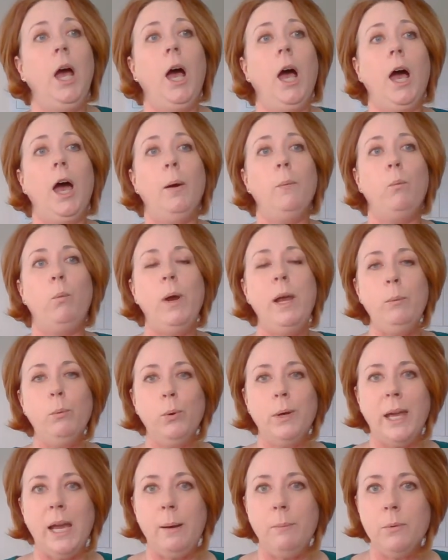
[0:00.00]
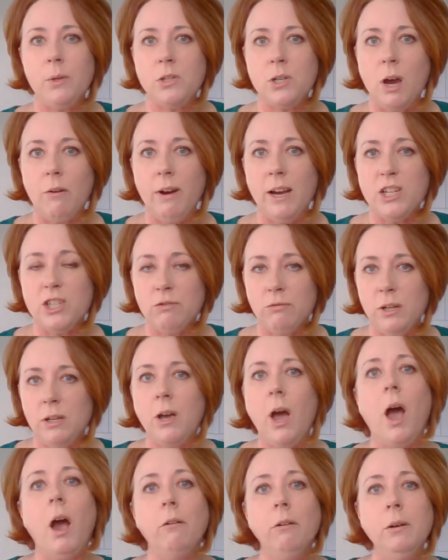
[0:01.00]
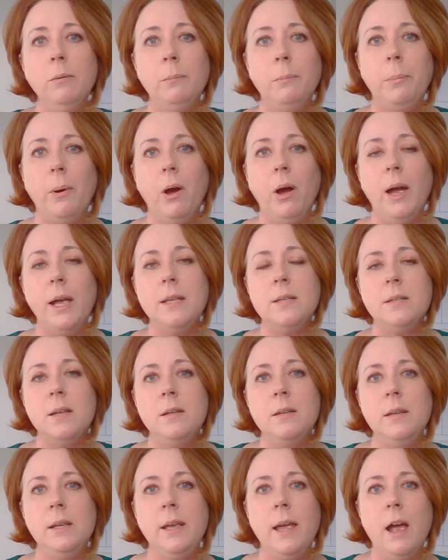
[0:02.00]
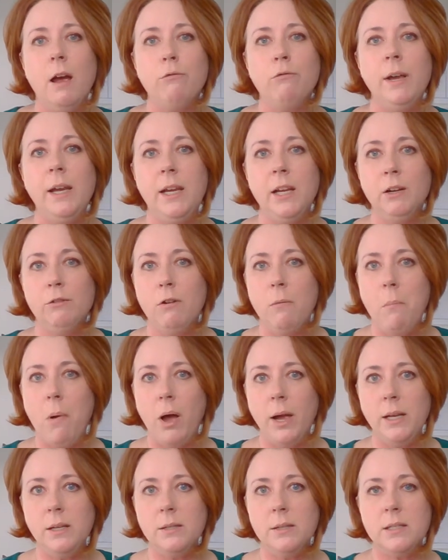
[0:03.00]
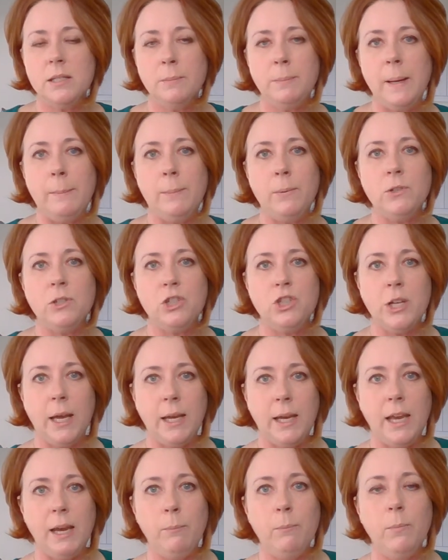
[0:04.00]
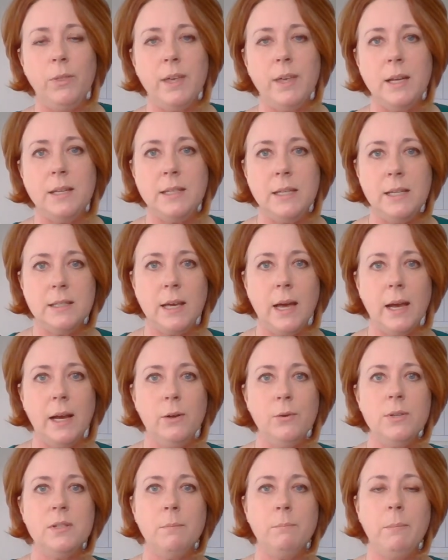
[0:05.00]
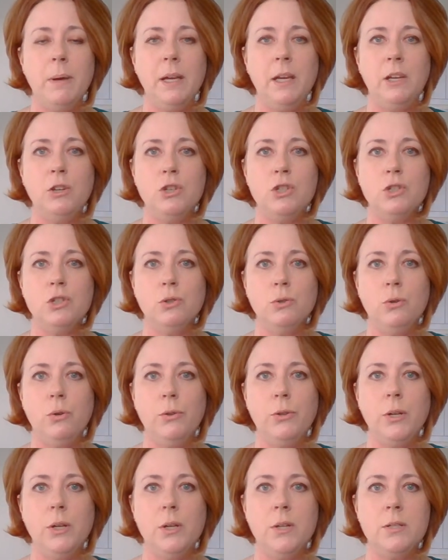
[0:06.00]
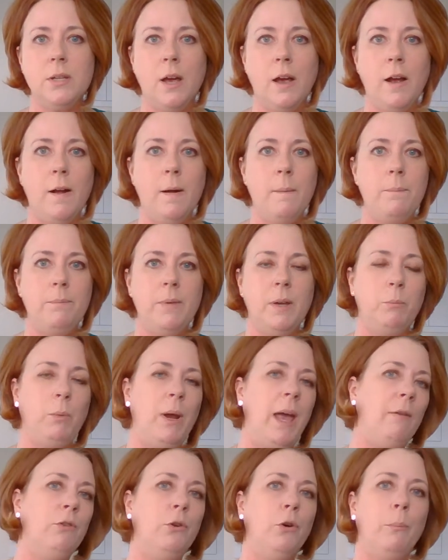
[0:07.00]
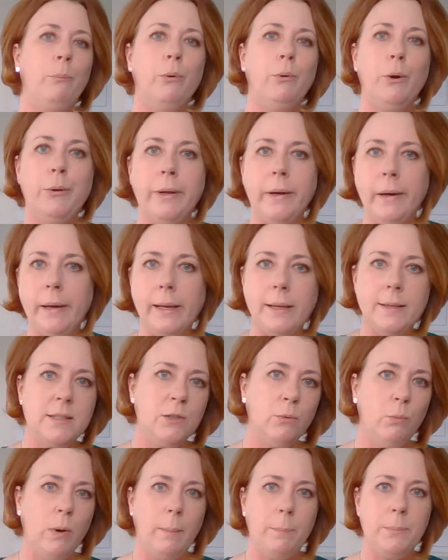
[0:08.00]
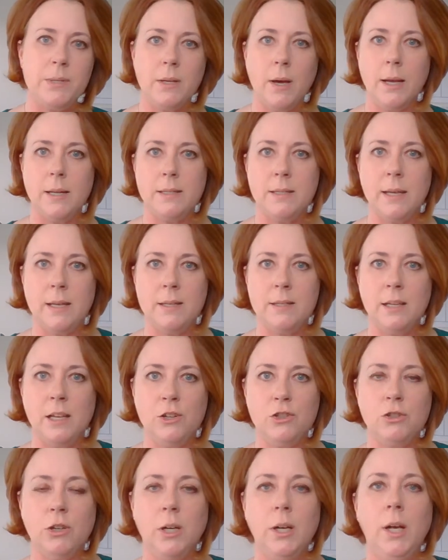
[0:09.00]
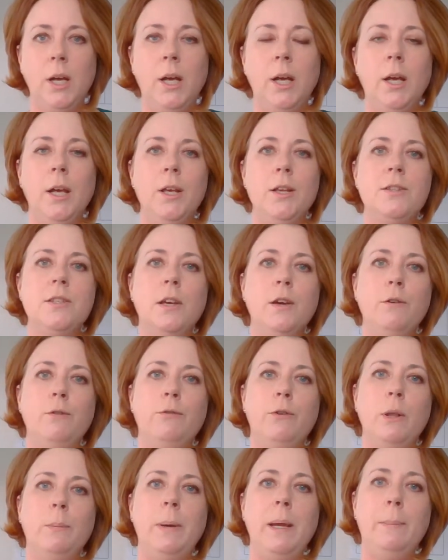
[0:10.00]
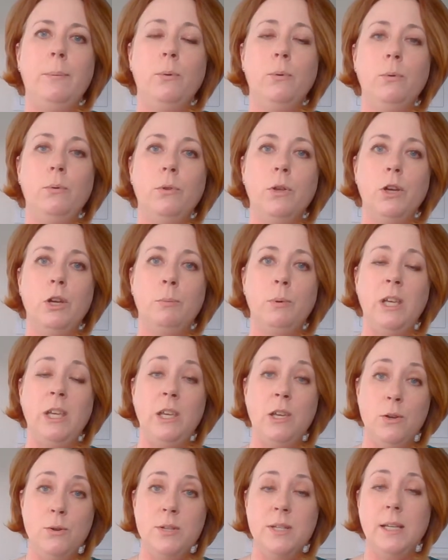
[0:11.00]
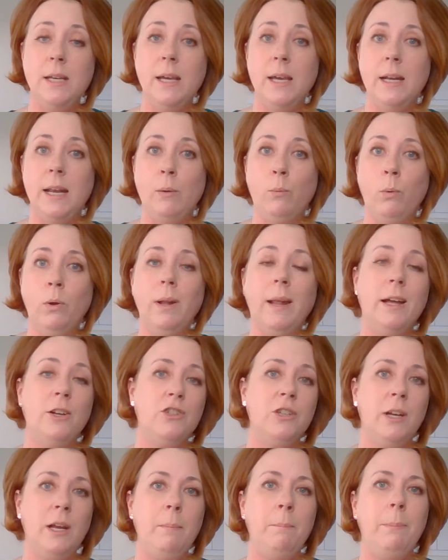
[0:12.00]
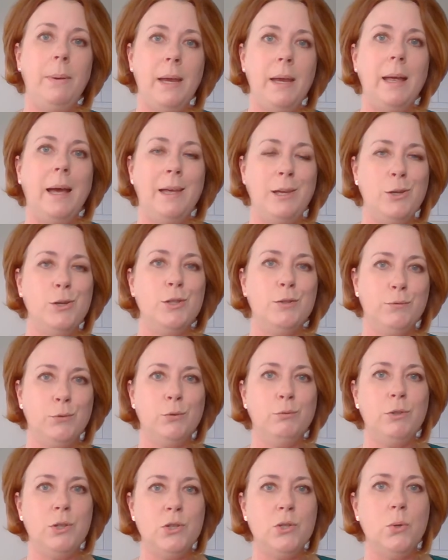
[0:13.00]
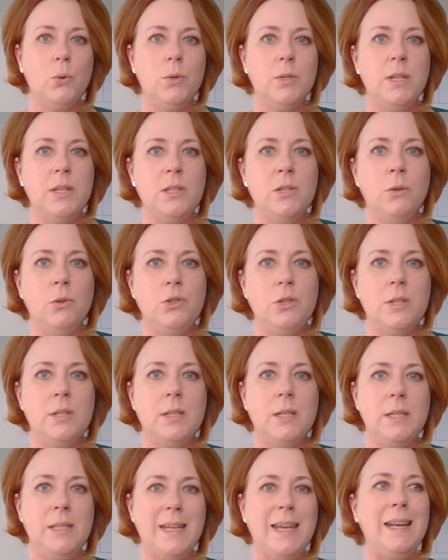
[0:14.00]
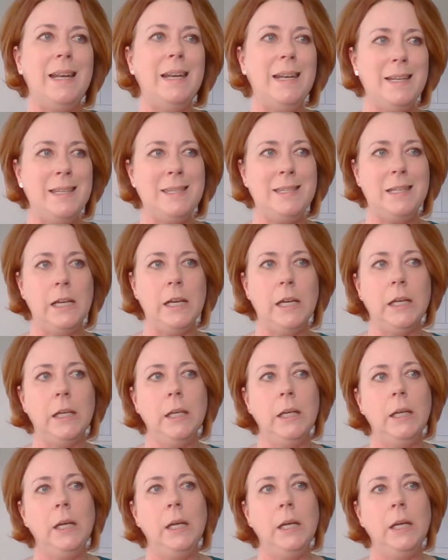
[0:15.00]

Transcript: We will keep the directory current by sending out regular reminders to people to check in with their details and making sure that that we haven't got broken links to websites, etc. So for the people that we're using it, it will actually be a useful resource. It's not just a dead listing.